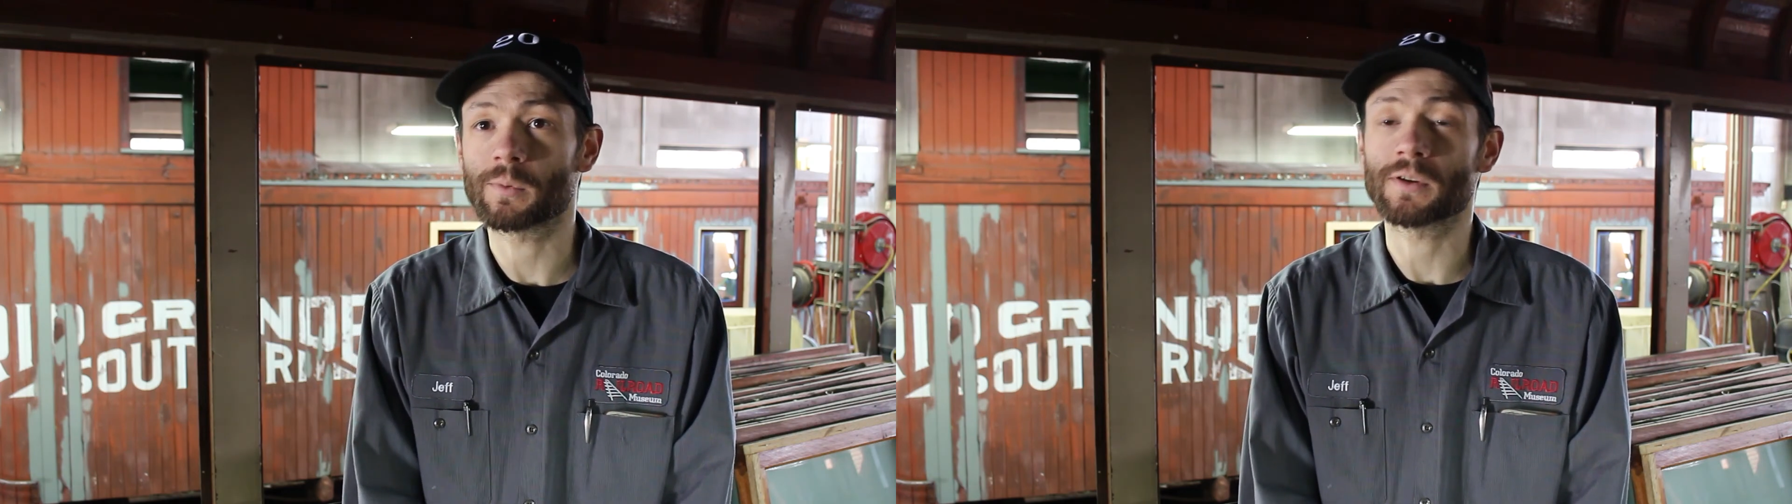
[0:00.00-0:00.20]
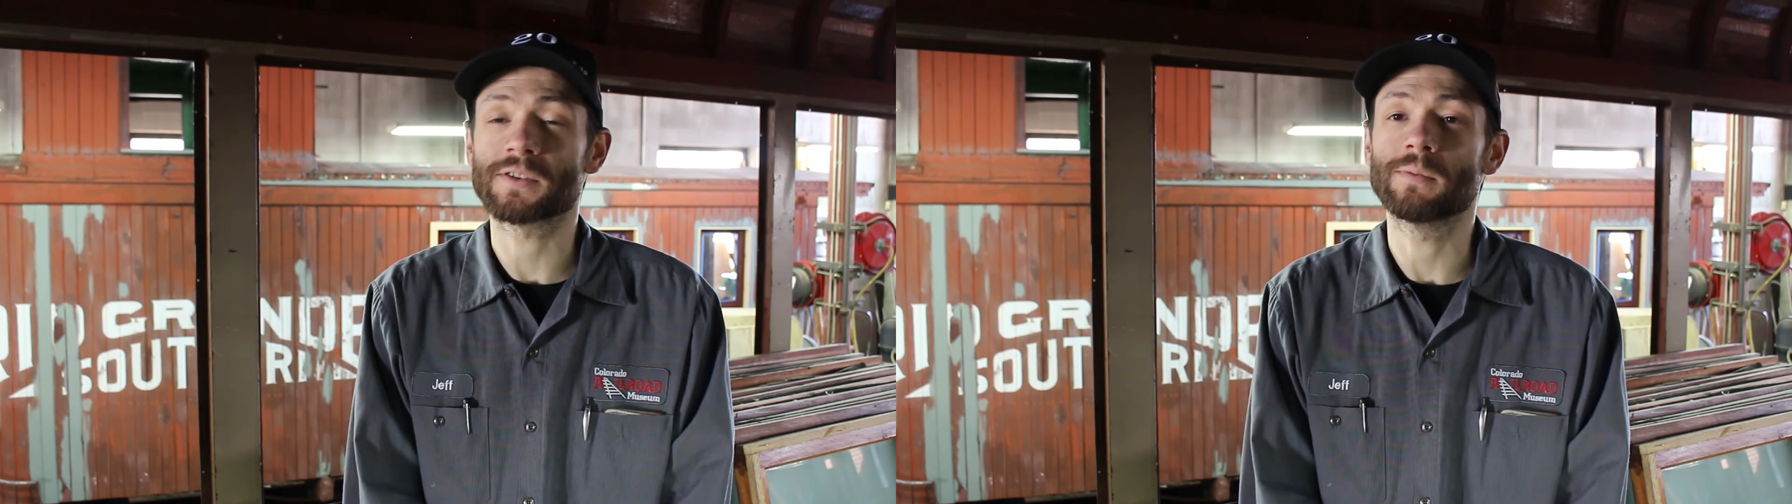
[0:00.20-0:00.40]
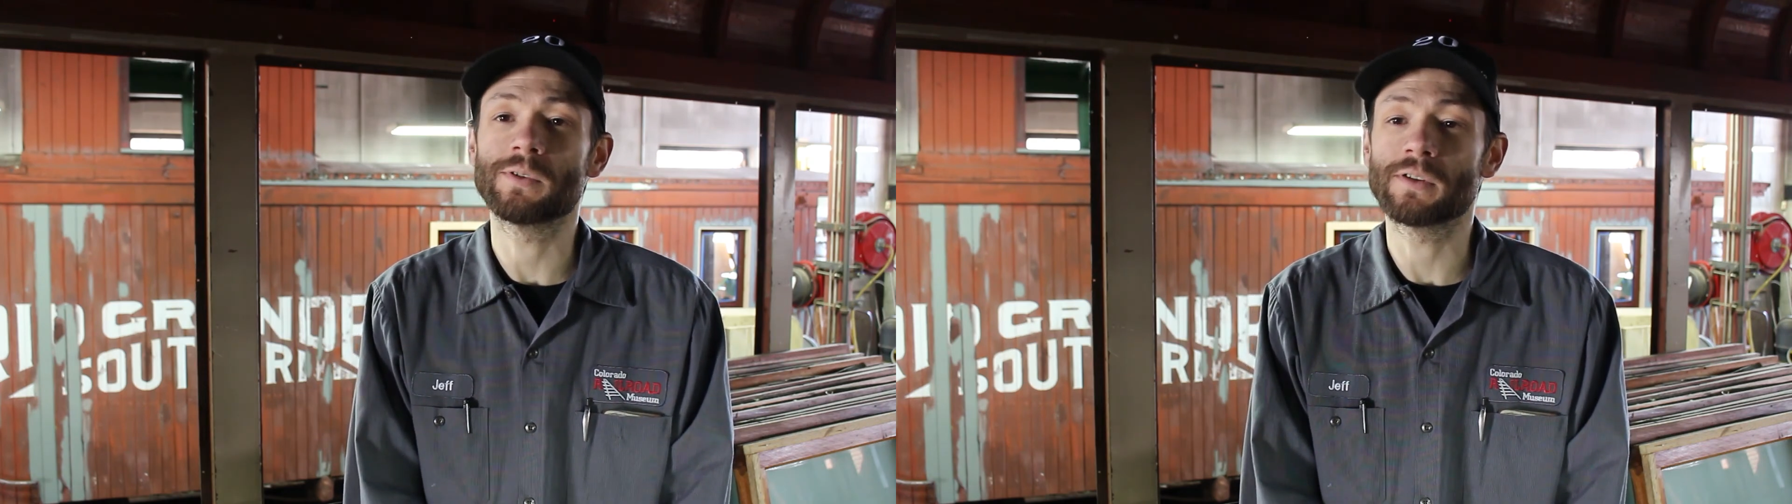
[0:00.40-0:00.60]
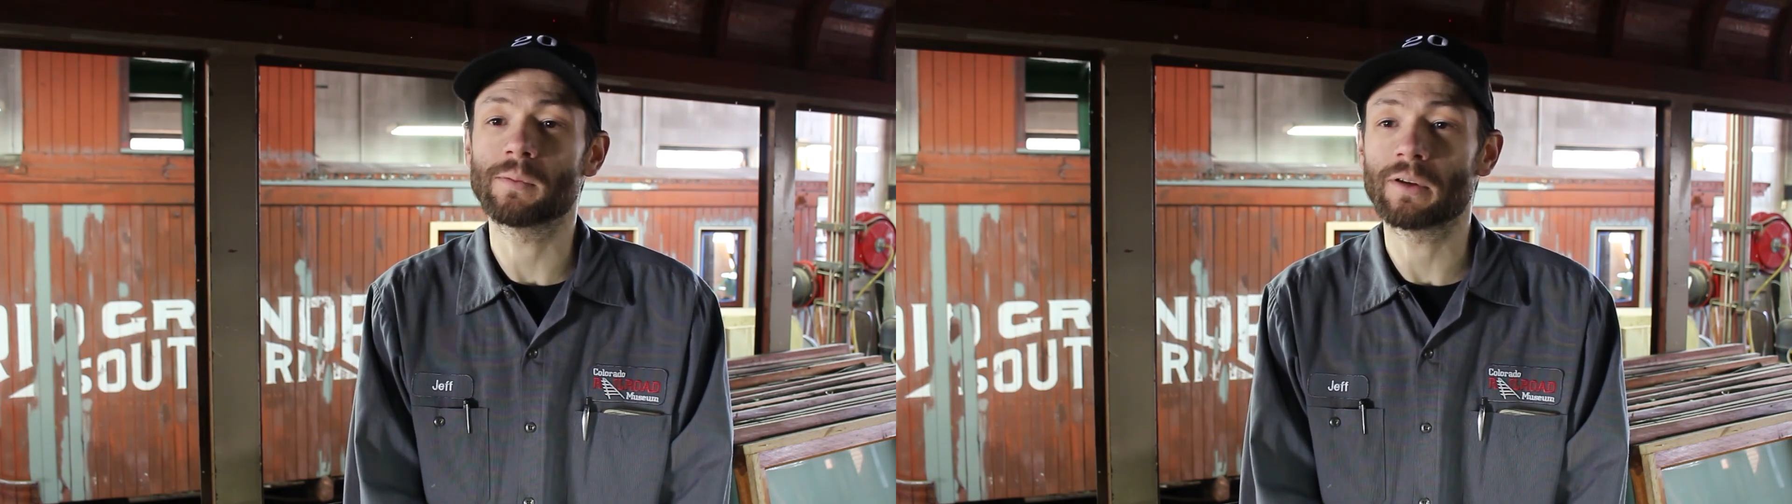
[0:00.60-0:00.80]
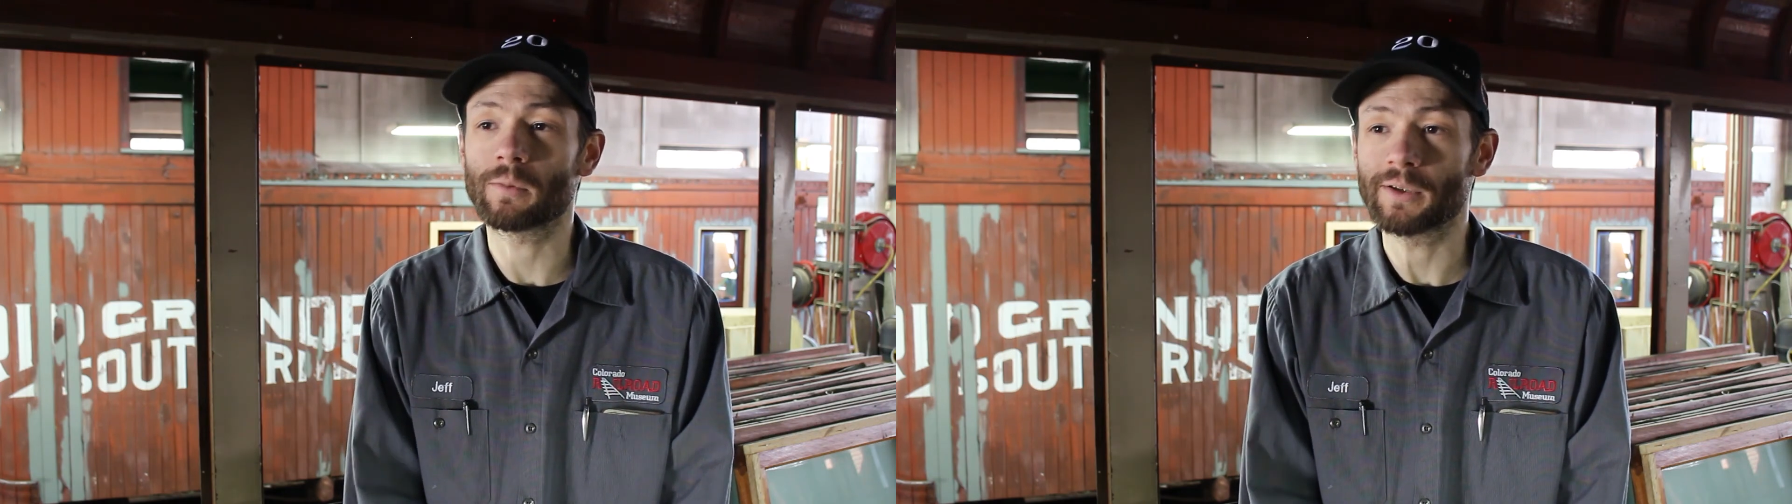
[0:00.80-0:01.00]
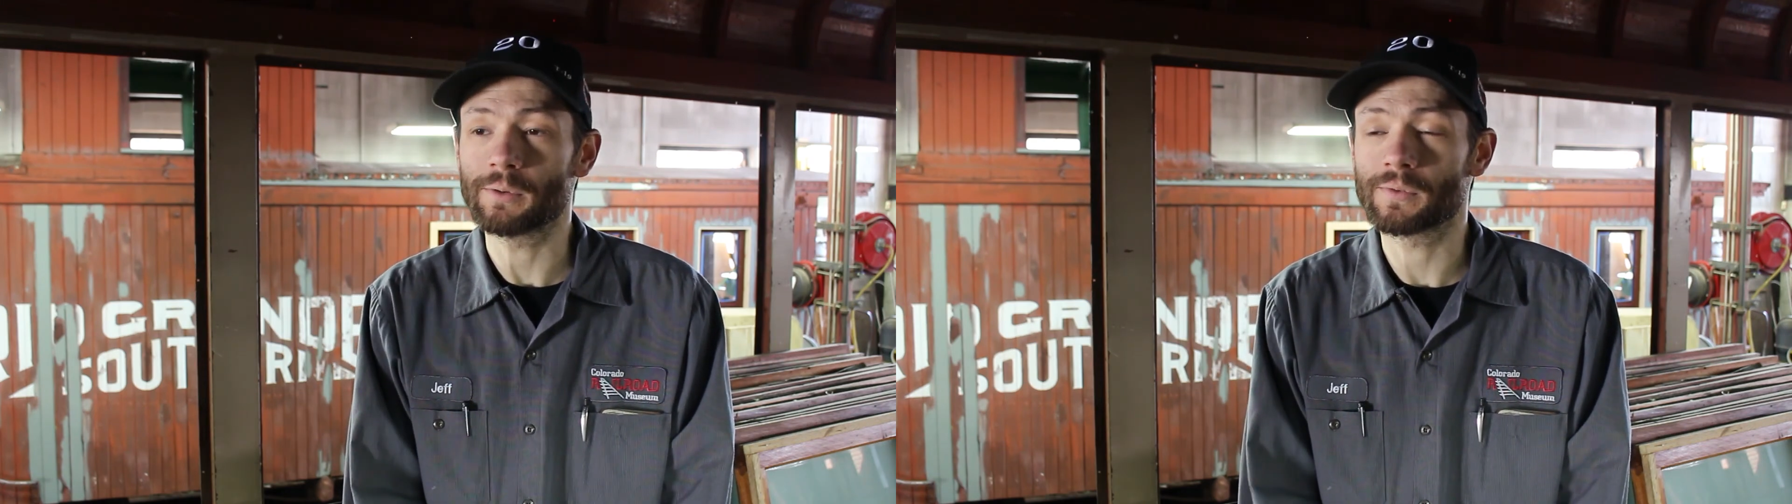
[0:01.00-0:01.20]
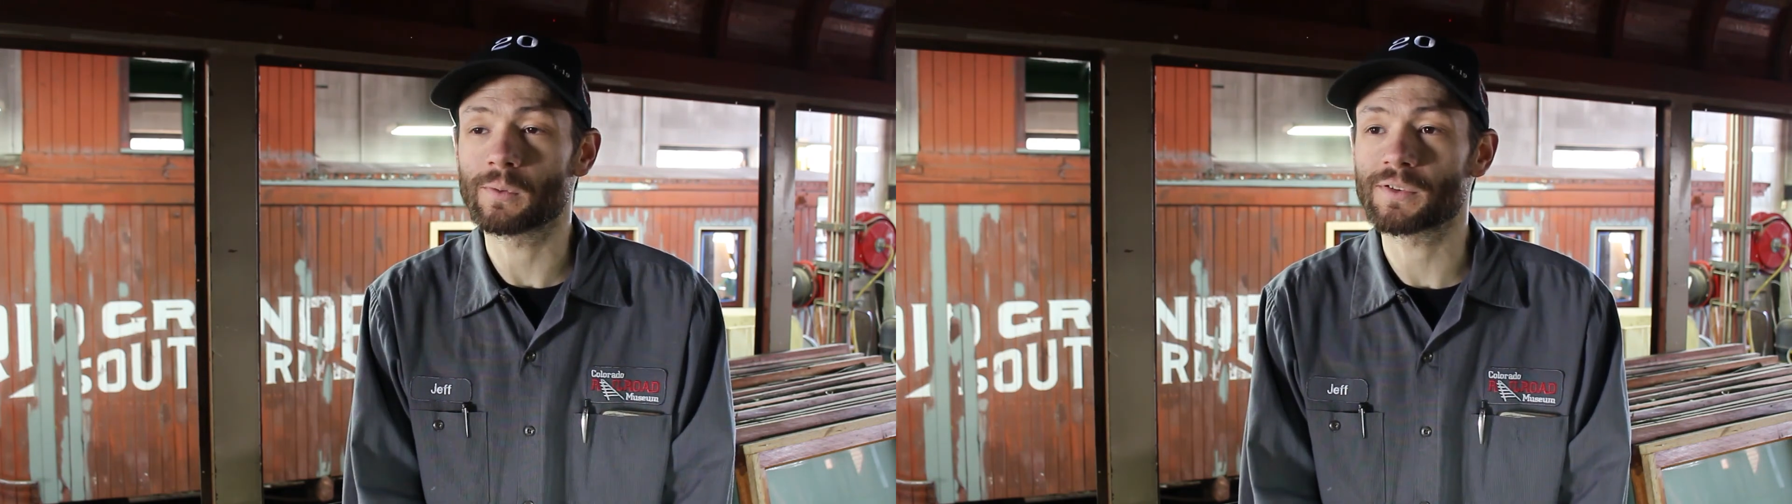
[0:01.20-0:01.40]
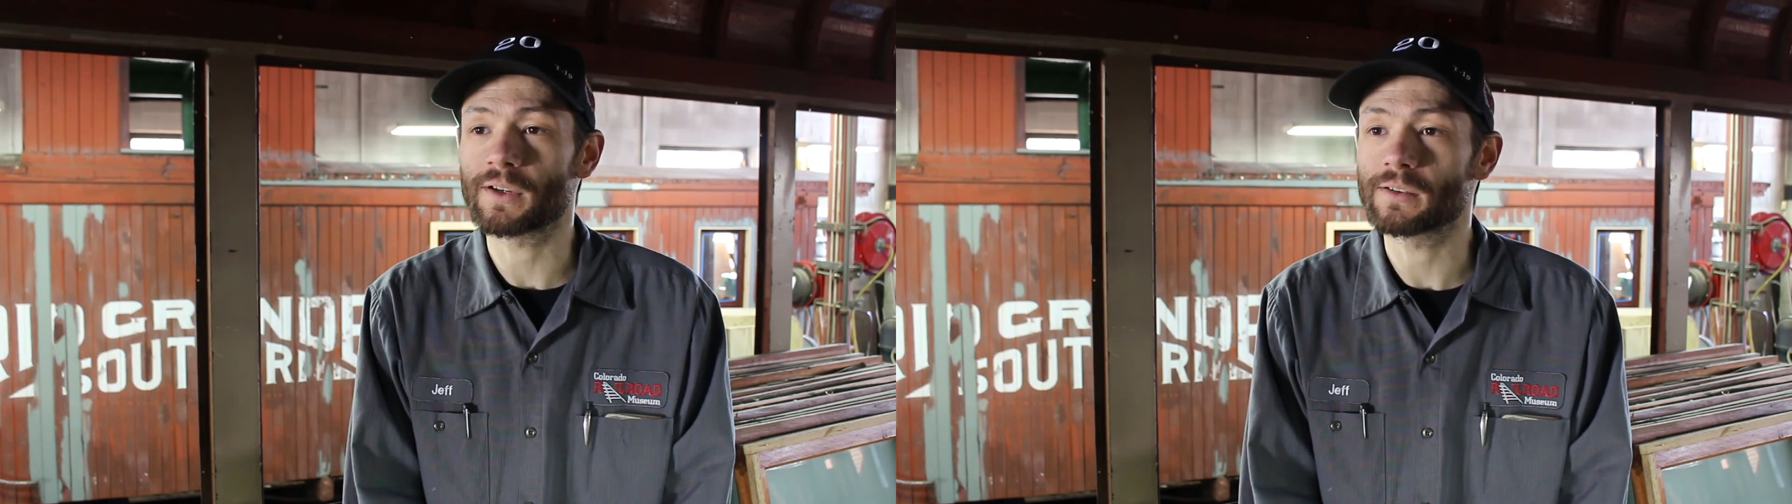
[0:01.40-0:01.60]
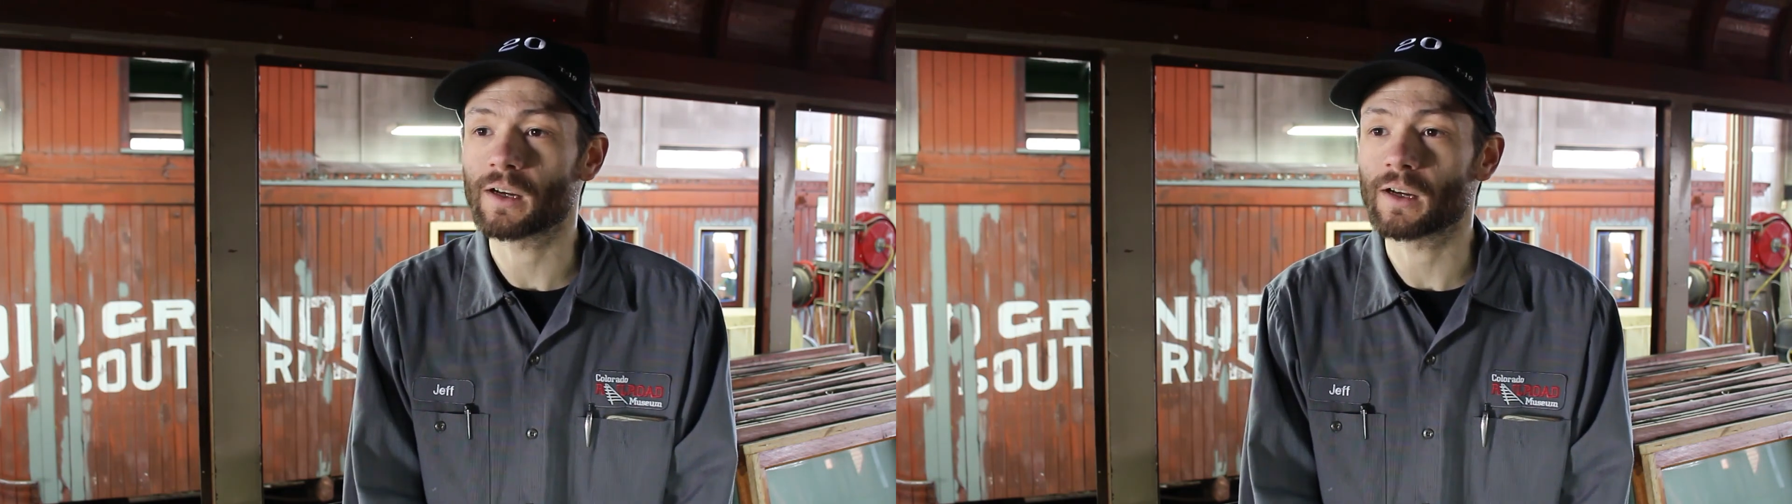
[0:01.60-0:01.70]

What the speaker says: whereas the museum here we use full-size